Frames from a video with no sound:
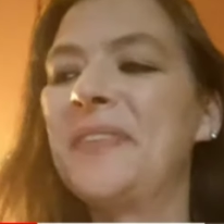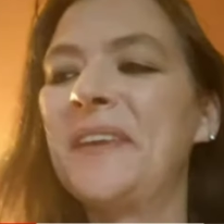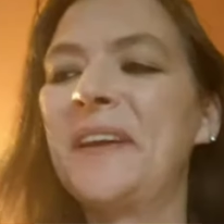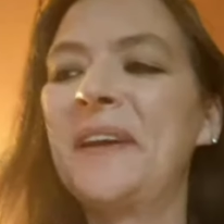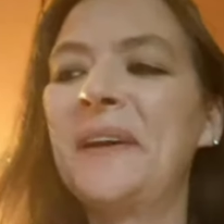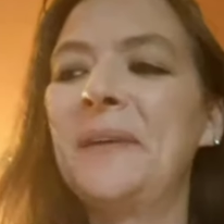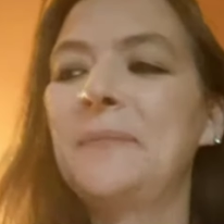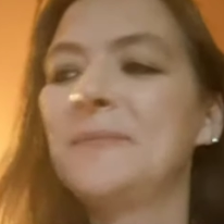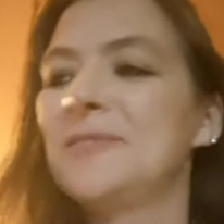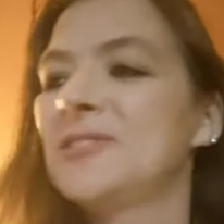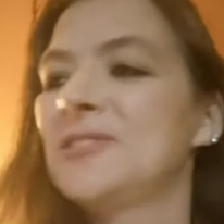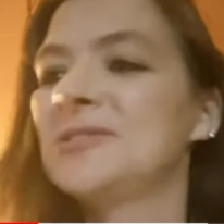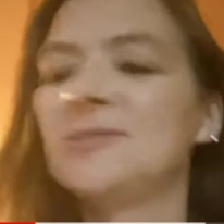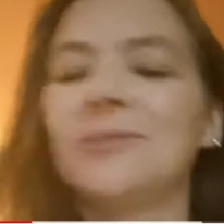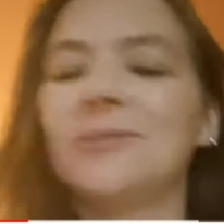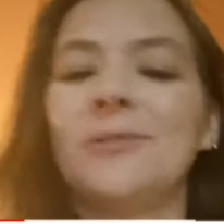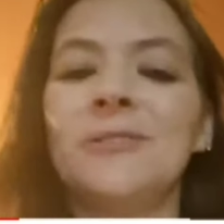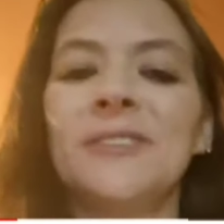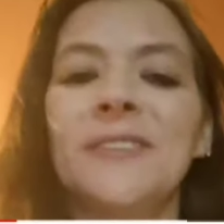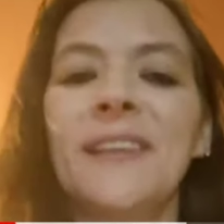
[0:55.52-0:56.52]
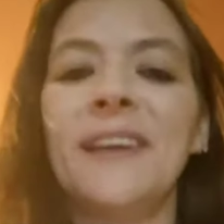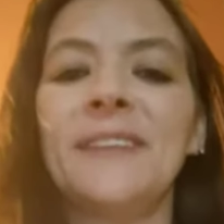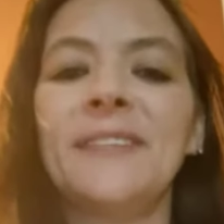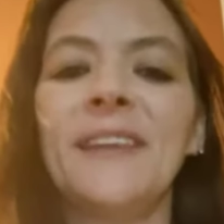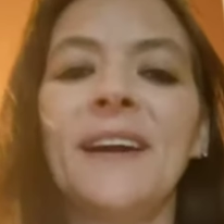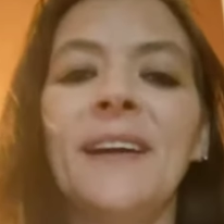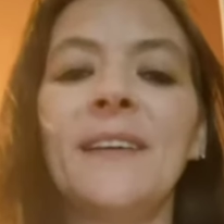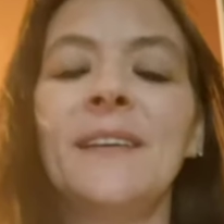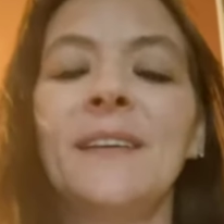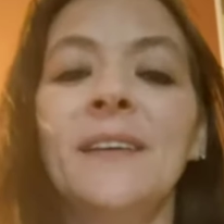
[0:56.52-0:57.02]
um, just hold it like
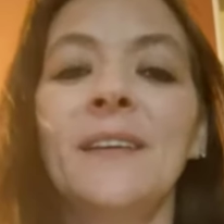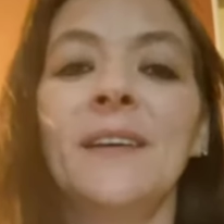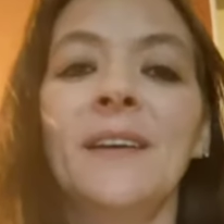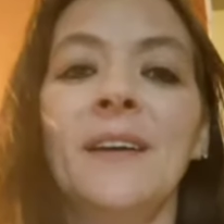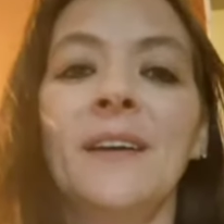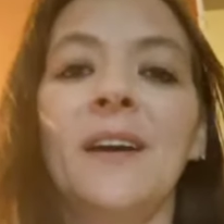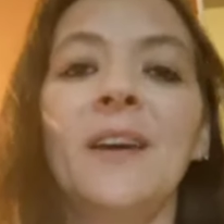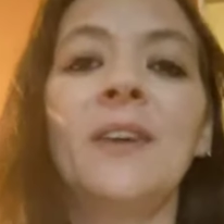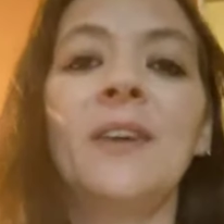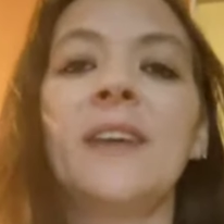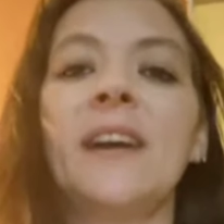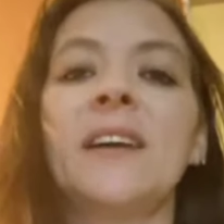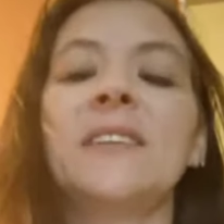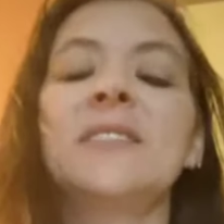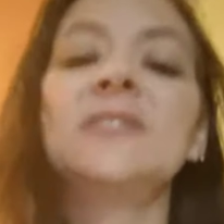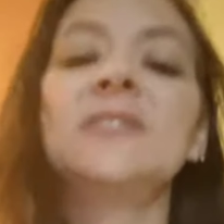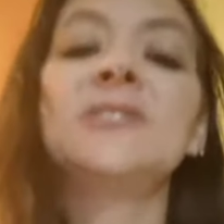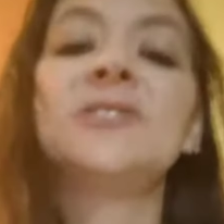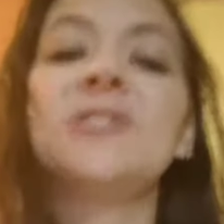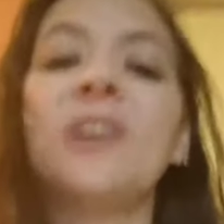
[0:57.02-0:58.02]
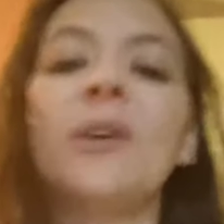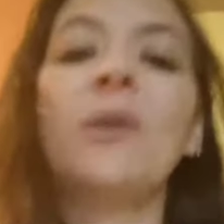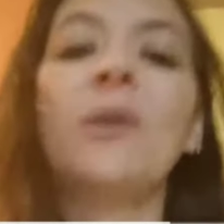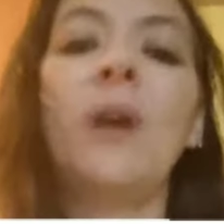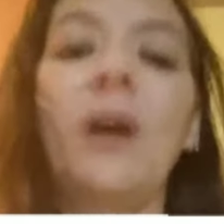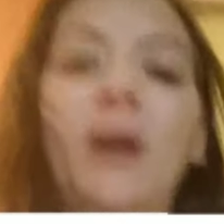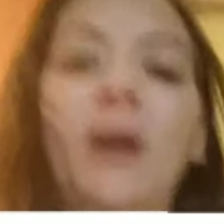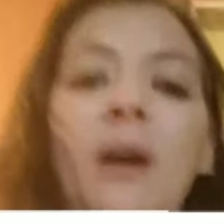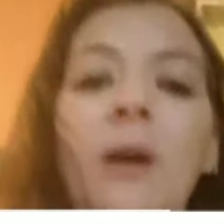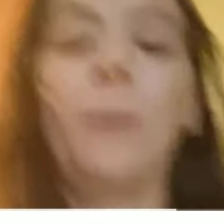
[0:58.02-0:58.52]
that. Okay, so
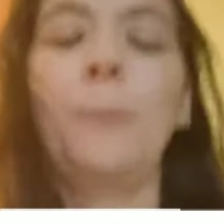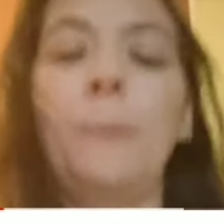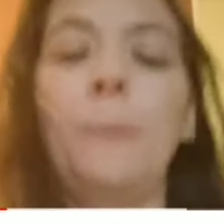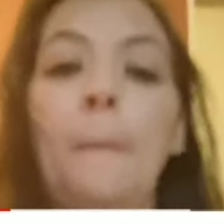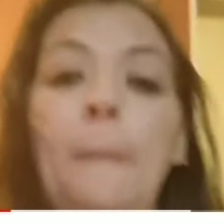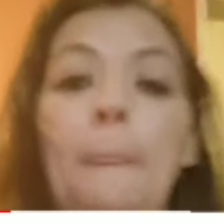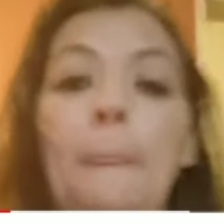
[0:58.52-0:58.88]
um,